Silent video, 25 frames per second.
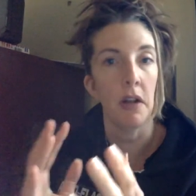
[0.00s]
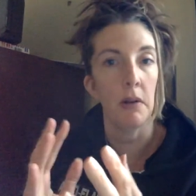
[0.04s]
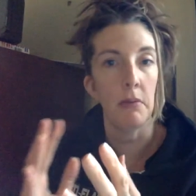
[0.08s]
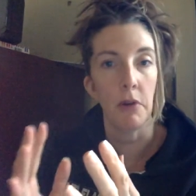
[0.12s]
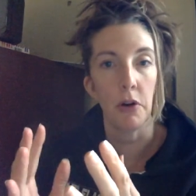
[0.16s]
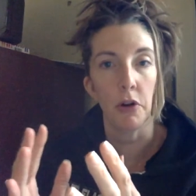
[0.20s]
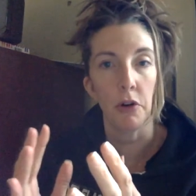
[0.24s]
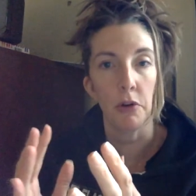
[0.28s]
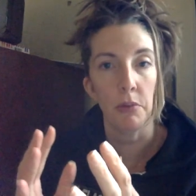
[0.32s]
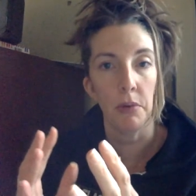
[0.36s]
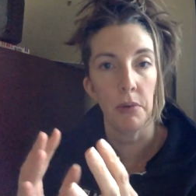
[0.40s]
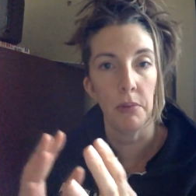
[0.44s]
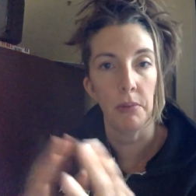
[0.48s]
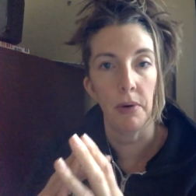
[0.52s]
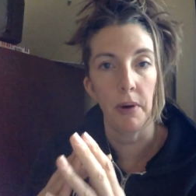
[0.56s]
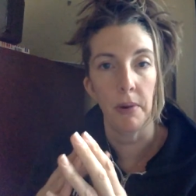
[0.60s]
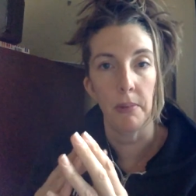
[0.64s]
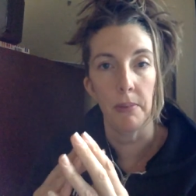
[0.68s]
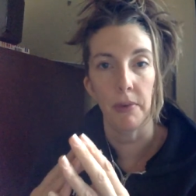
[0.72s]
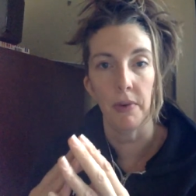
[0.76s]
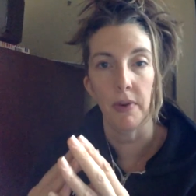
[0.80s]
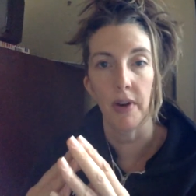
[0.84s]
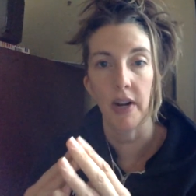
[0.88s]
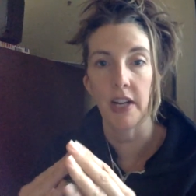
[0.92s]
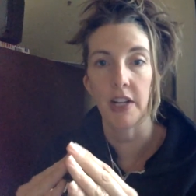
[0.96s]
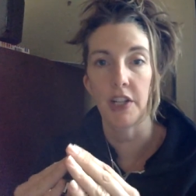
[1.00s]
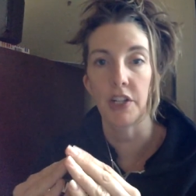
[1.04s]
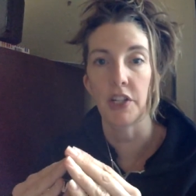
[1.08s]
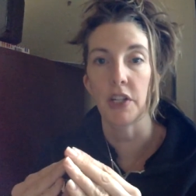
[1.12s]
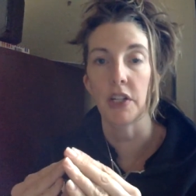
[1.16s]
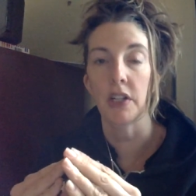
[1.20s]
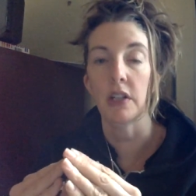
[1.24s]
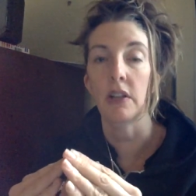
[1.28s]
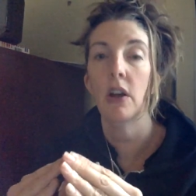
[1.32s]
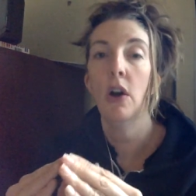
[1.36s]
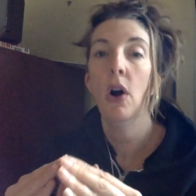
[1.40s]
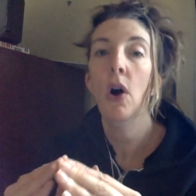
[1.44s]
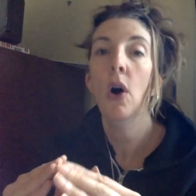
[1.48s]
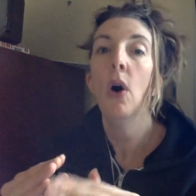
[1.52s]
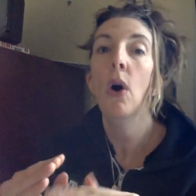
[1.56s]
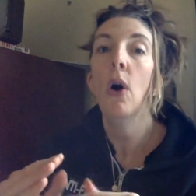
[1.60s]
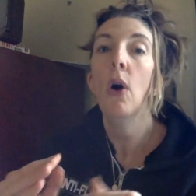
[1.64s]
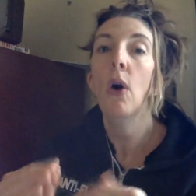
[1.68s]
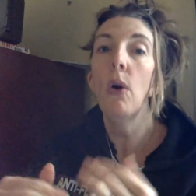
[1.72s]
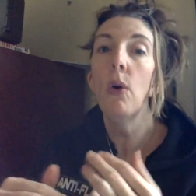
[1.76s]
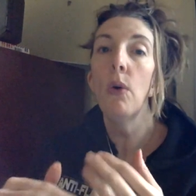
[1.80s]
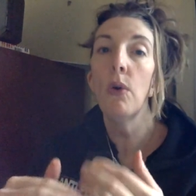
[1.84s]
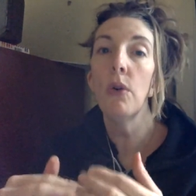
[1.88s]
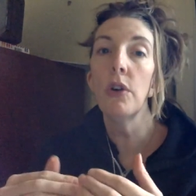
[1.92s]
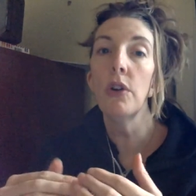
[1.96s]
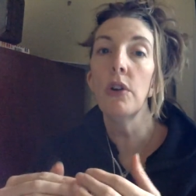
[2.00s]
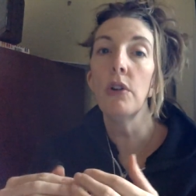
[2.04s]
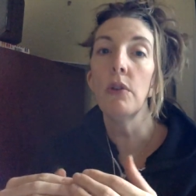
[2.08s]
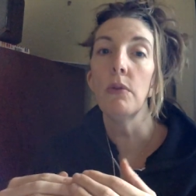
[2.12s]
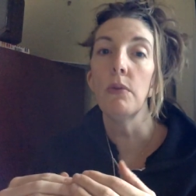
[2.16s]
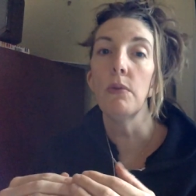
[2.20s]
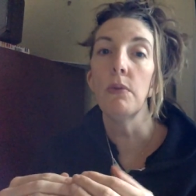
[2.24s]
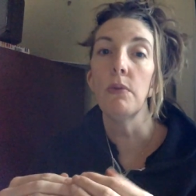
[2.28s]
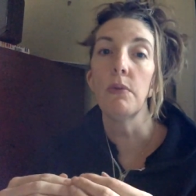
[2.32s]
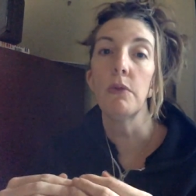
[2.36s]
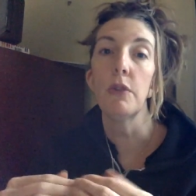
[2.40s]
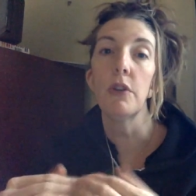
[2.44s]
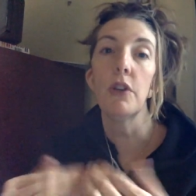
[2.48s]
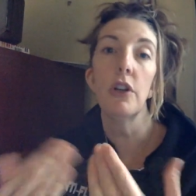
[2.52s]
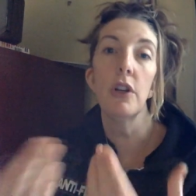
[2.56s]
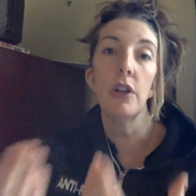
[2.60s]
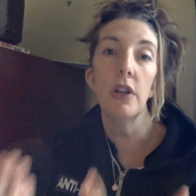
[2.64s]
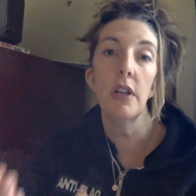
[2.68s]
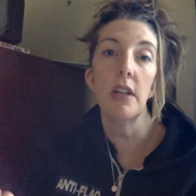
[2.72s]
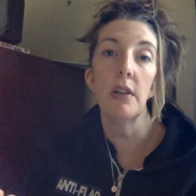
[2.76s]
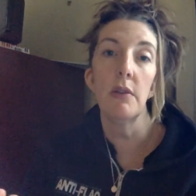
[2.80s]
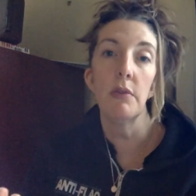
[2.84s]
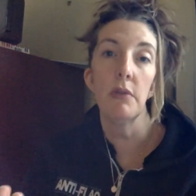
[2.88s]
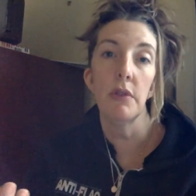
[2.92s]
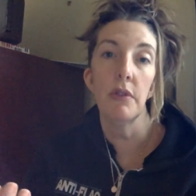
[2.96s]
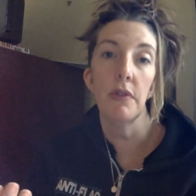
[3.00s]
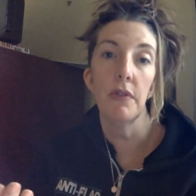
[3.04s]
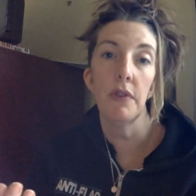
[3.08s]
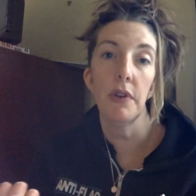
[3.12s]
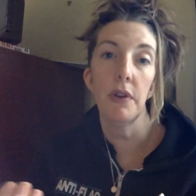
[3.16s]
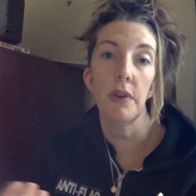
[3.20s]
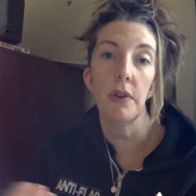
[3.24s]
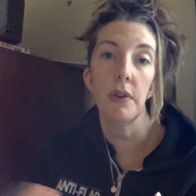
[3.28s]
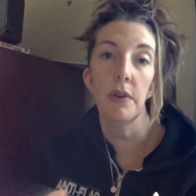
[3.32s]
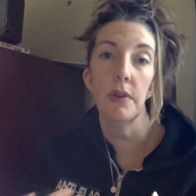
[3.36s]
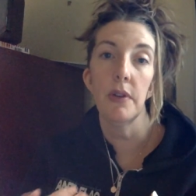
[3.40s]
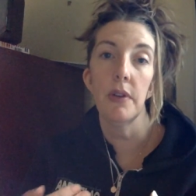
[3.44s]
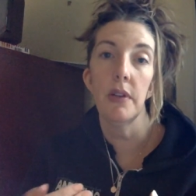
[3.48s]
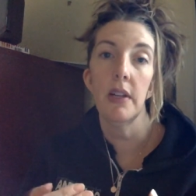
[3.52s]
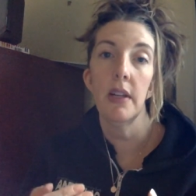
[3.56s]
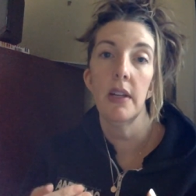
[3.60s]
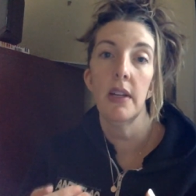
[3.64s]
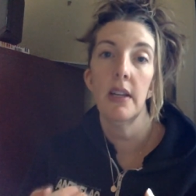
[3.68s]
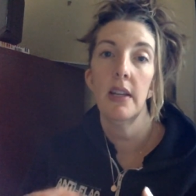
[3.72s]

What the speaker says: herbal preparation or you're cooking with food.